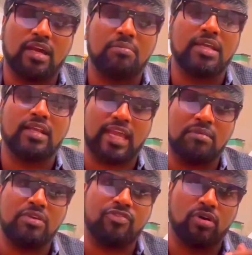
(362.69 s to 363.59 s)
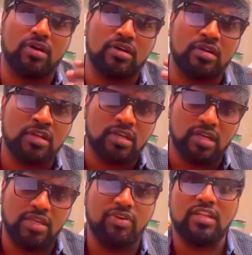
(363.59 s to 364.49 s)
I mean, can be for
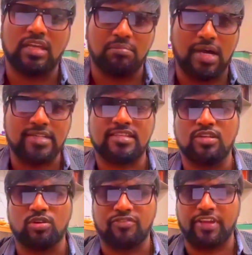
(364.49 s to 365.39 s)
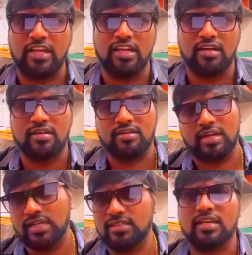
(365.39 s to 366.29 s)
even the master node failure,
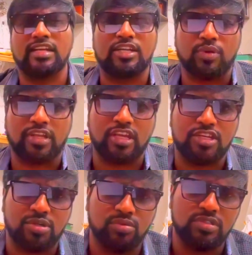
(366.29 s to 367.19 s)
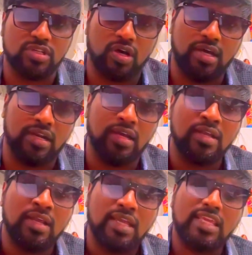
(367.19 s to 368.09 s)
other network issues, or
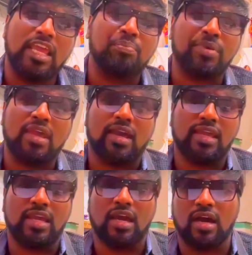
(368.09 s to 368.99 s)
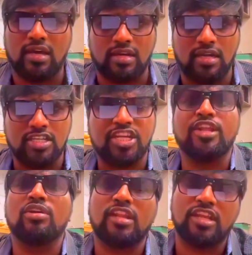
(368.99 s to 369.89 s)
API or
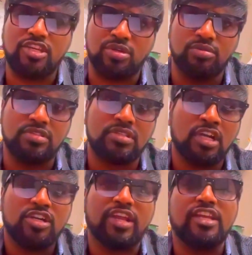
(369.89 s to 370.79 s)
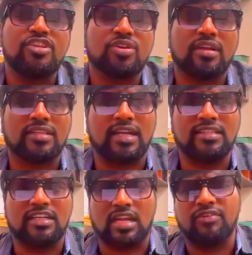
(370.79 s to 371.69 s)
scheduler issues to ensure that
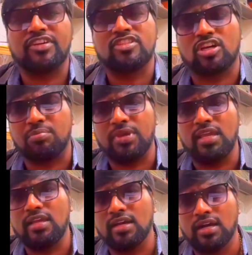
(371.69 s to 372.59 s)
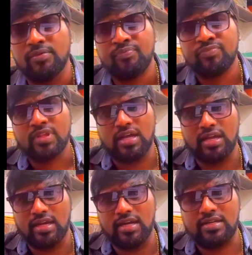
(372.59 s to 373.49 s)
the traffics are being
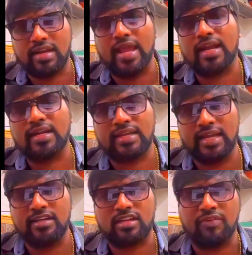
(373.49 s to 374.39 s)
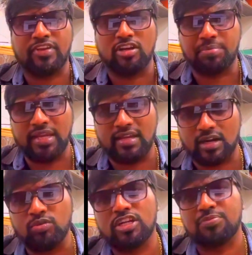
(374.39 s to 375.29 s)
tracked and traffic are being
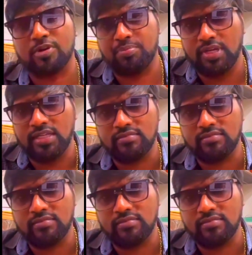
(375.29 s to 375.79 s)
routed properly.